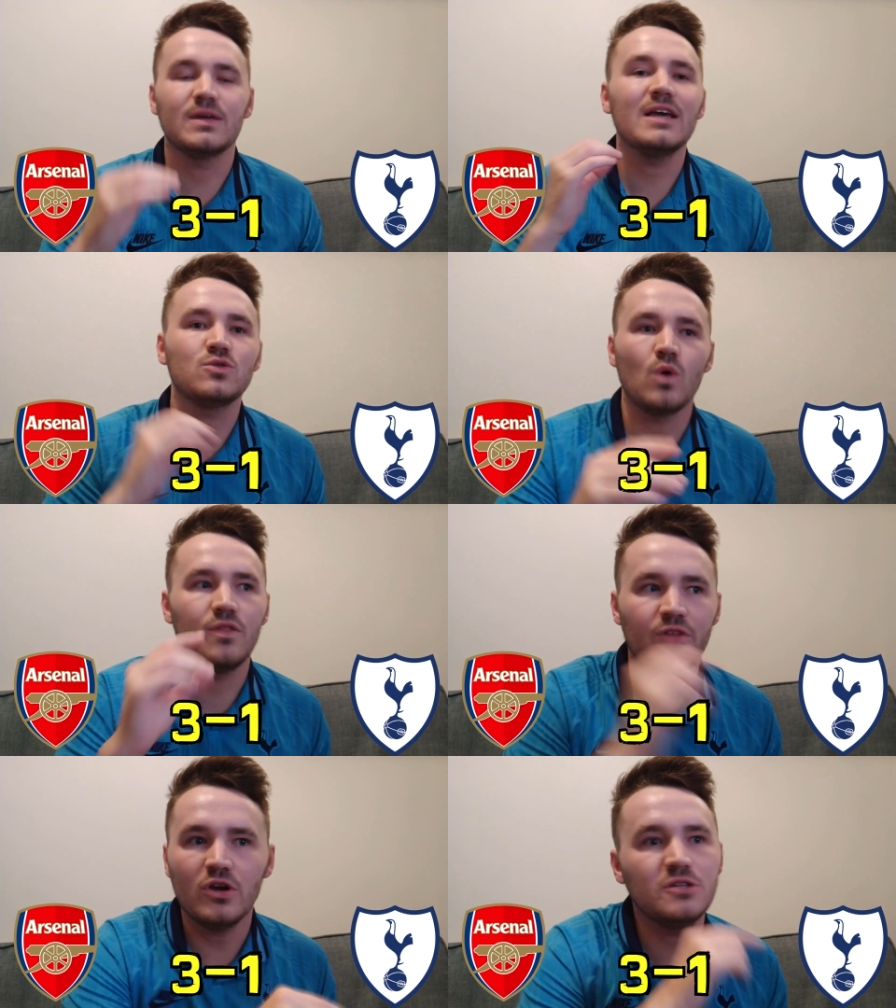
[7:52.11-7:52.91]
Guess
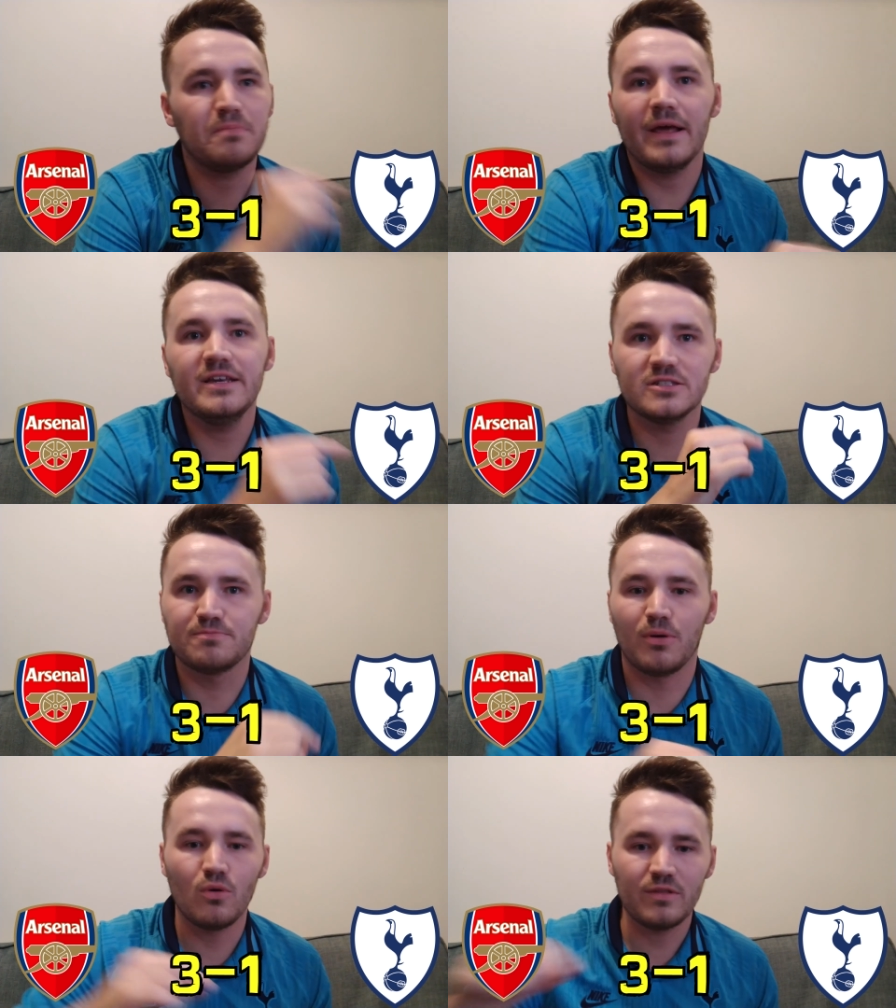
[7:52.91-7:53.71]
what? Those players
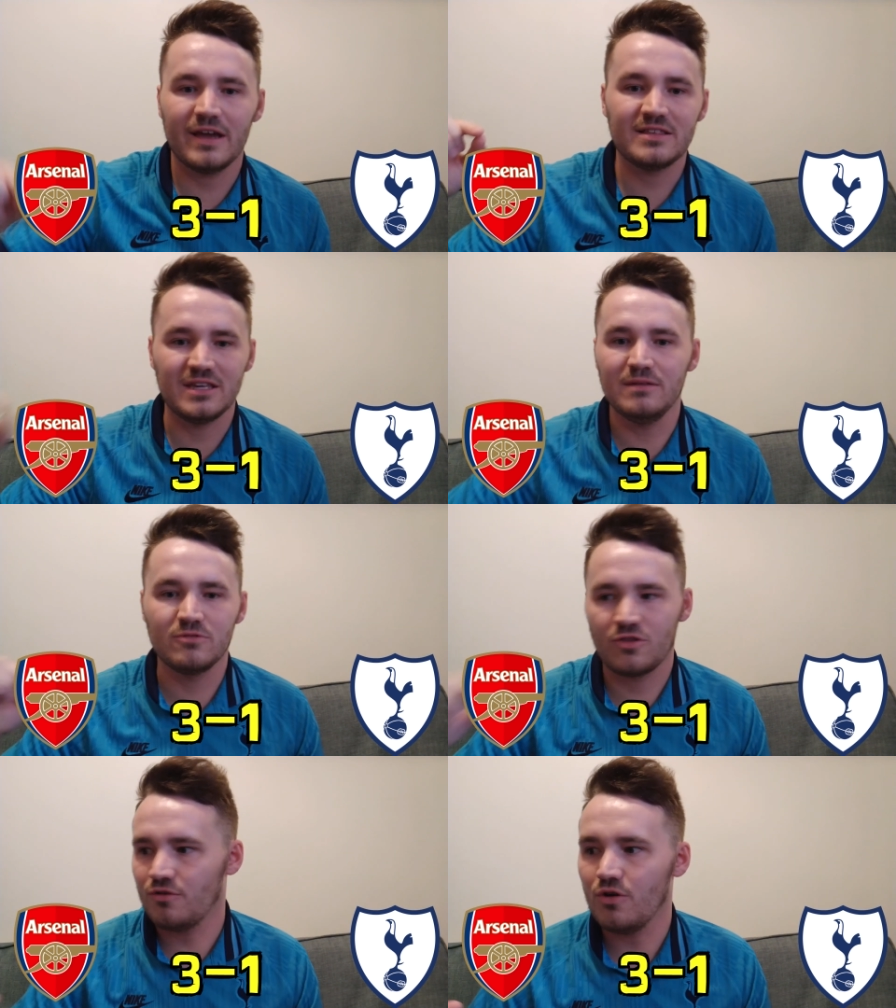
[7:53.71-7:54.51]
pull their
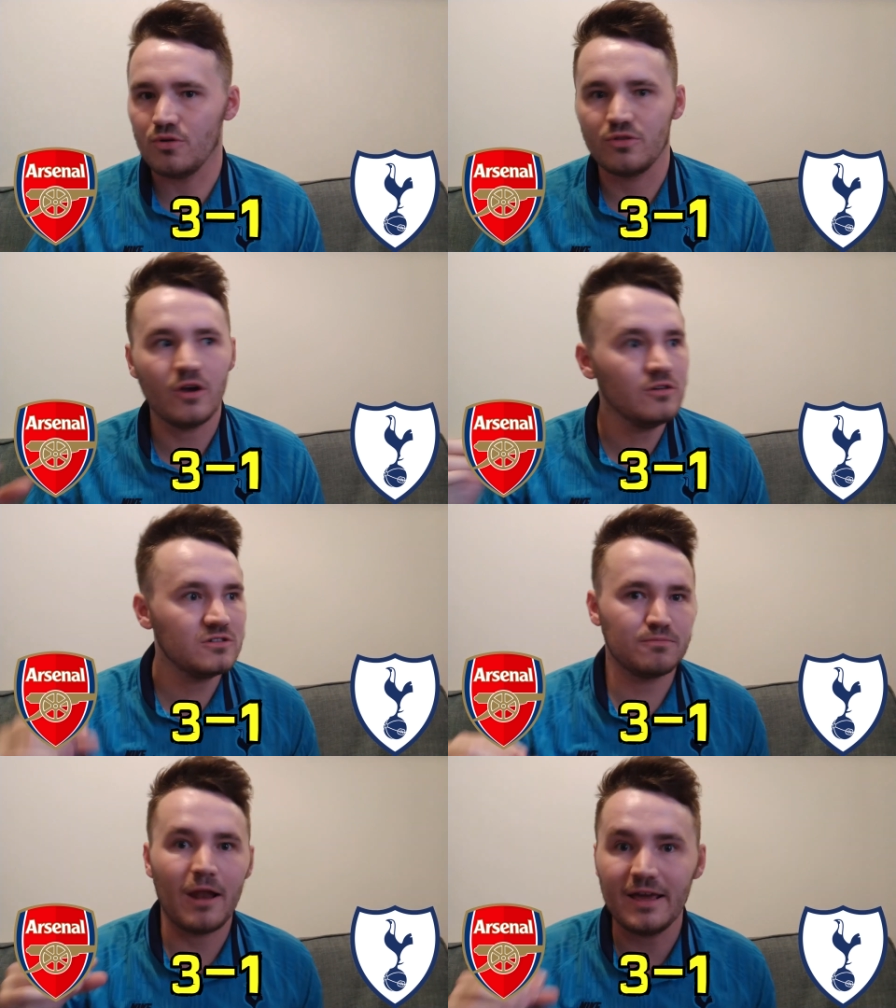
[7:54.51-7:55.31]
teams through.
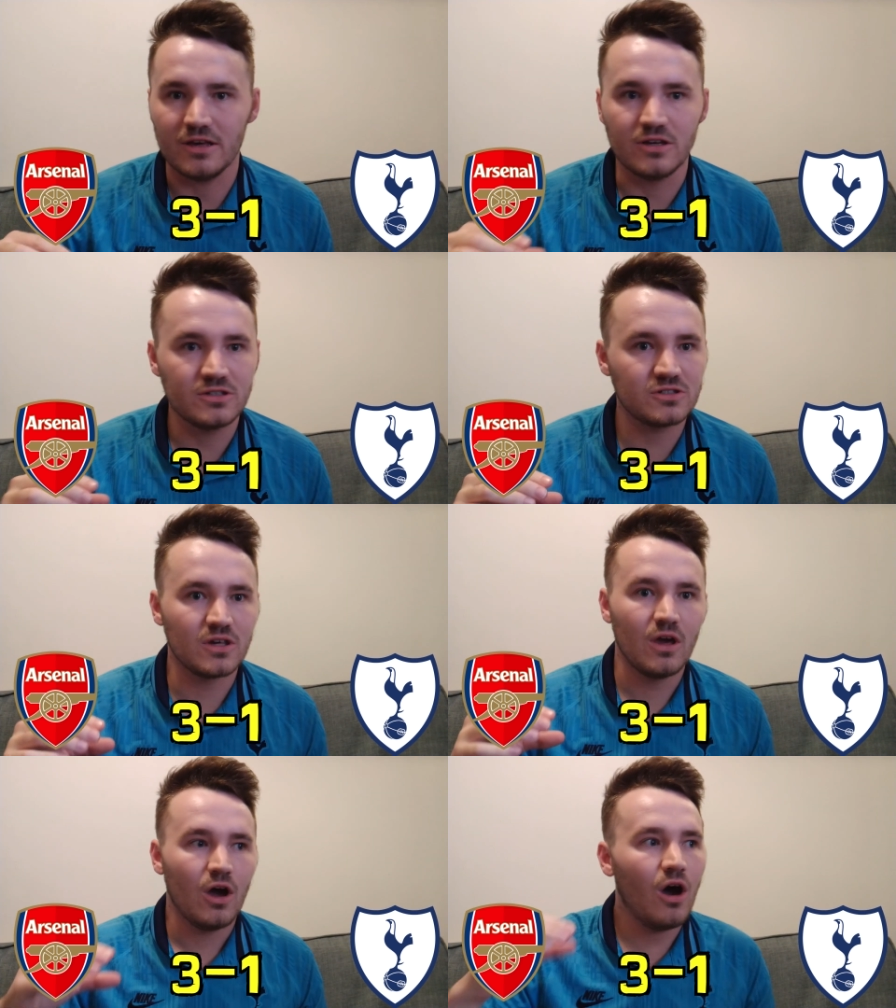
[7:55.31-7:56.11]
Those
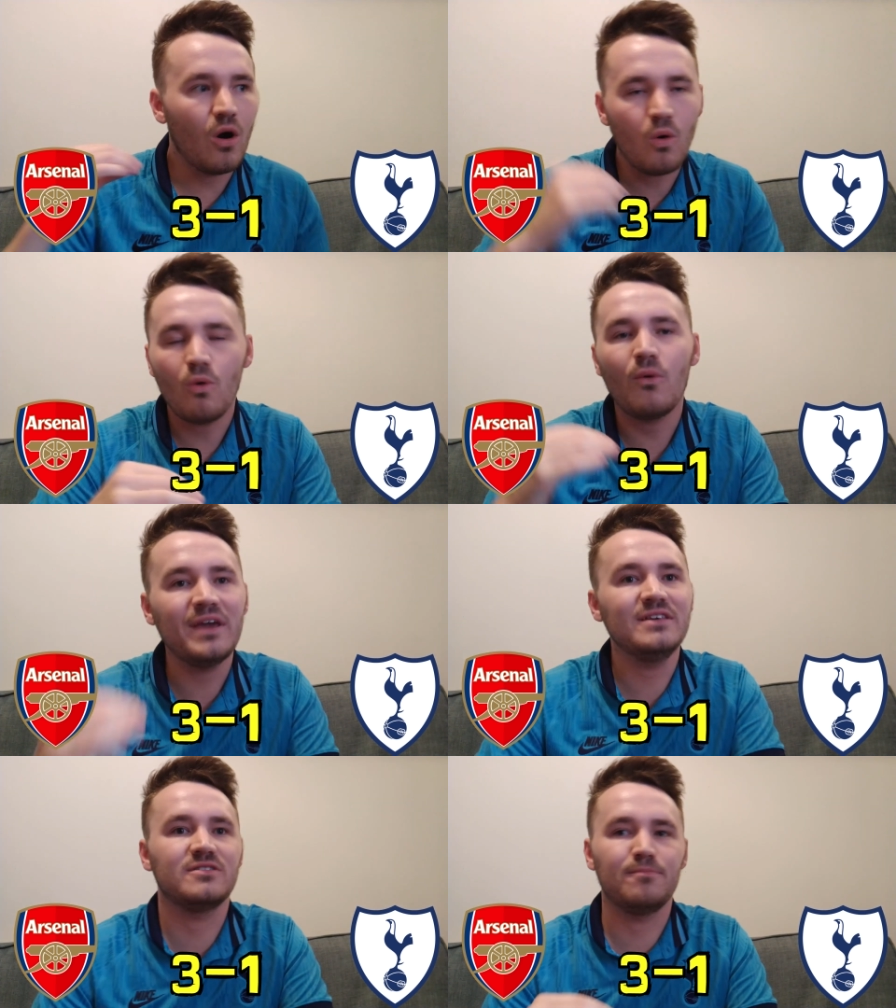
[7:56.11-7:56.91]
players are
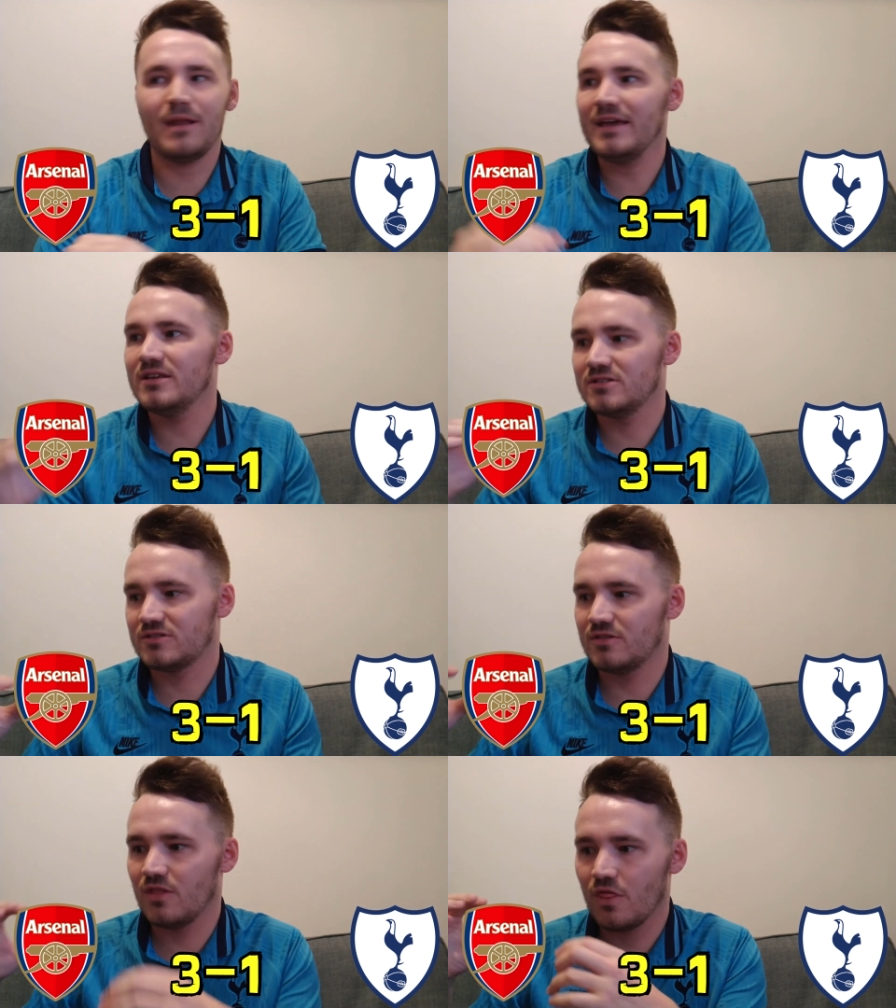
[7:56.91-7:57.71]
always the
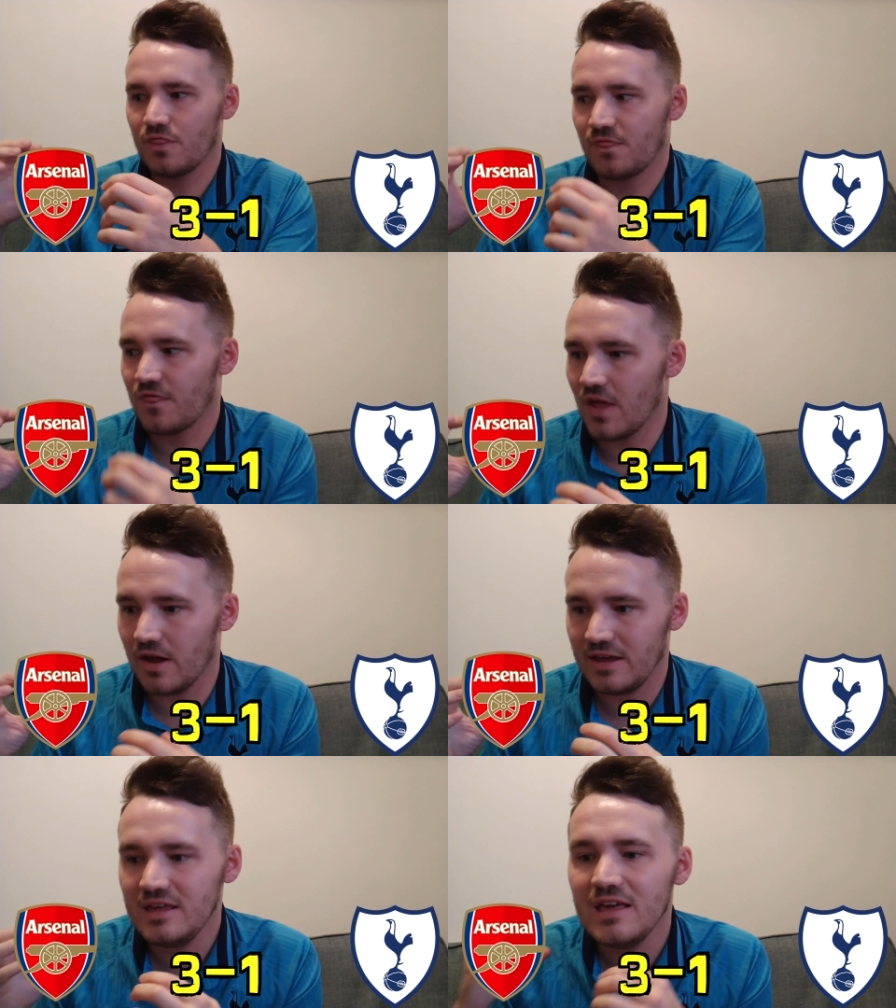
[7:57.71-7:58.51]
players
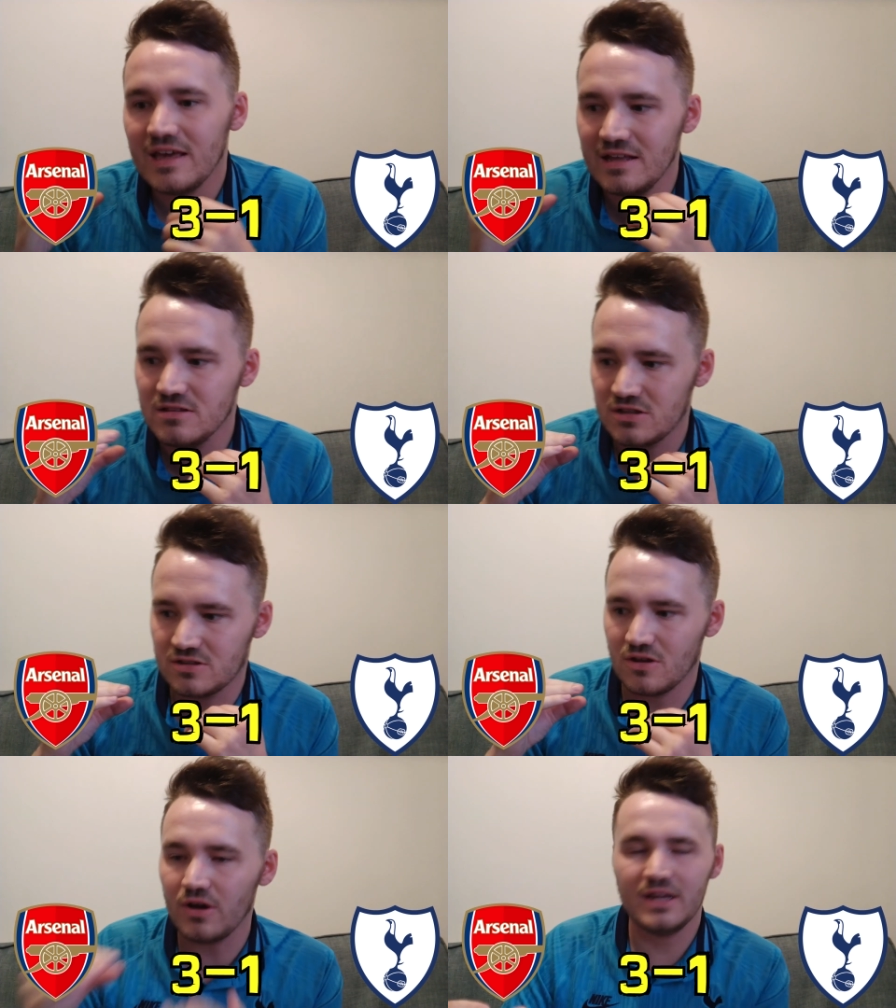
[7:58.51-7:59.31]
that, in the
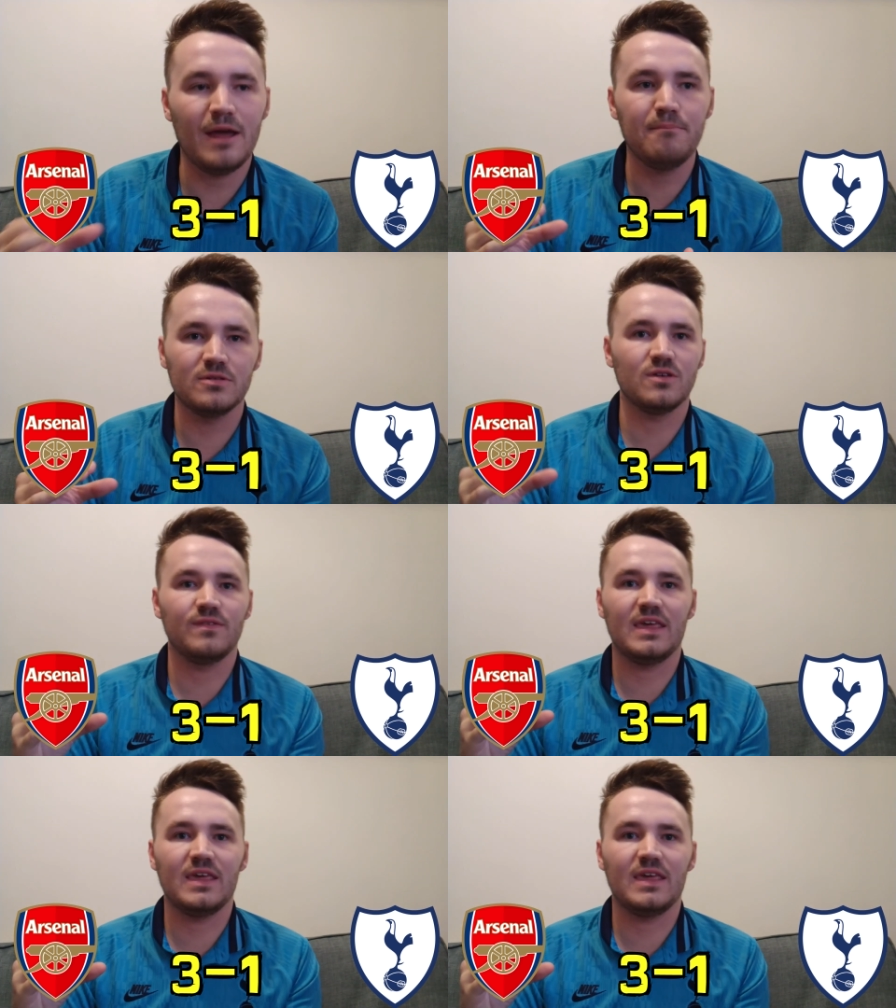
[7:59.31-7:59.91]
dying embers of a